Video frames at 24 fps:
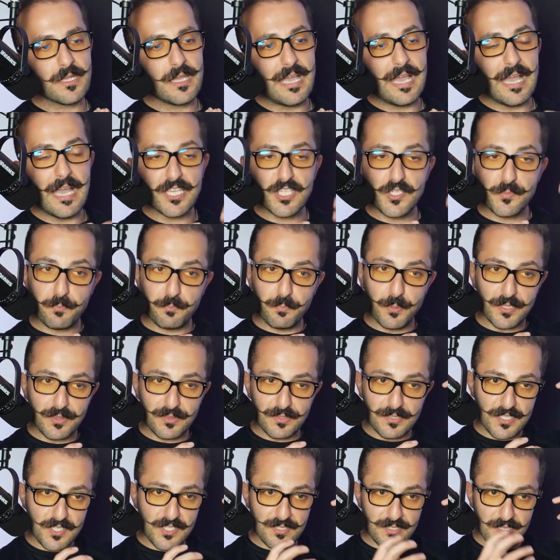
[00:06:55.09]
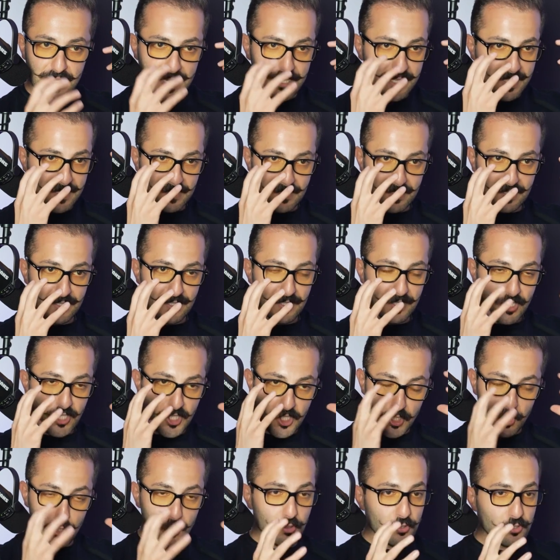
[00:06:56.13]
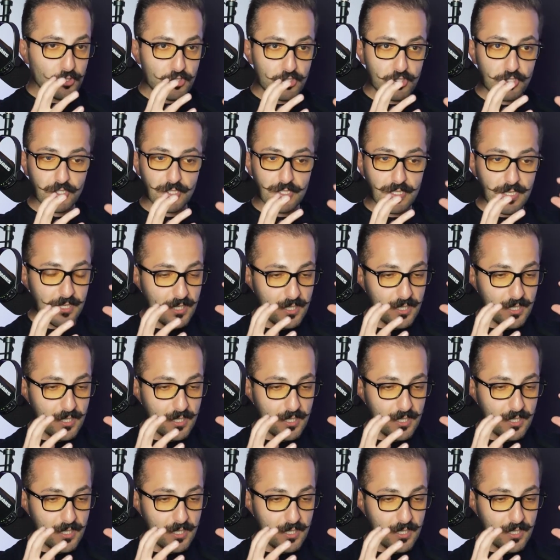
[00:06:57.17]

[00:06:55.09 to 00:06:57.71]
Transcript: has put this like huge,